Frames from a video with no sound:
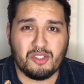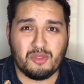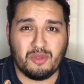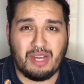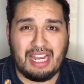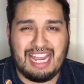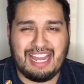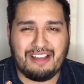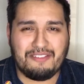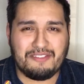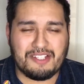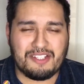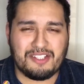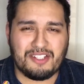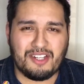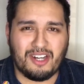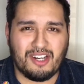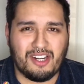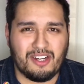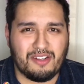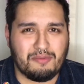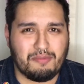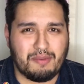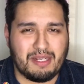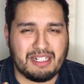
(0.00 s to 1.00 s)
Do I have to
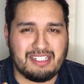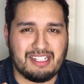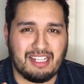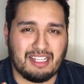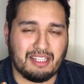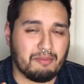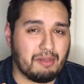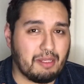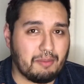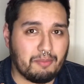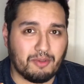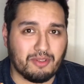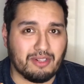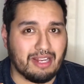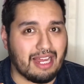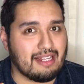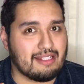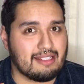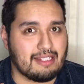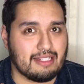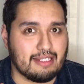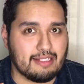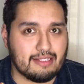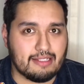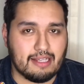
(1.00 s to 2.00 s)
start off by telling people not
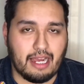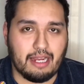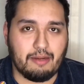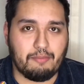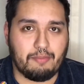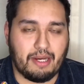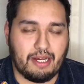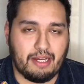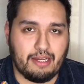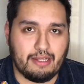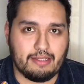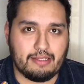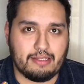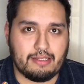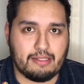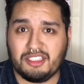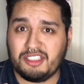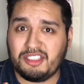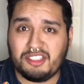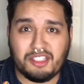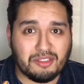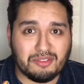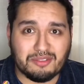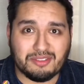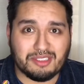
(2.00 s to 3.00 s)
to eat Tide Pods?
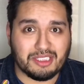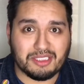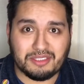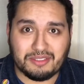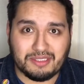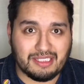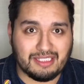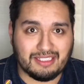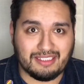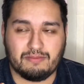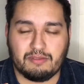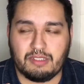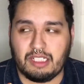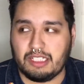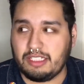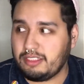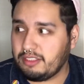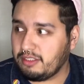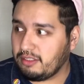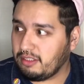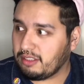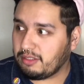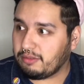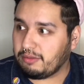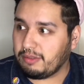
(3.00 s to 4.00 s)
Just don't do it. They
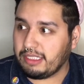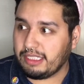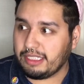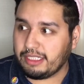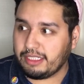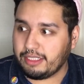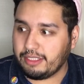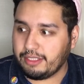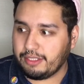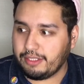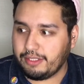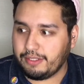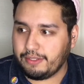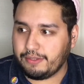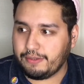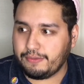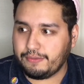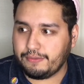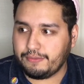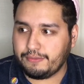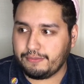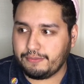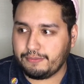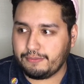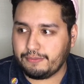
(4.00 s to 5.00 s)
do look really good though.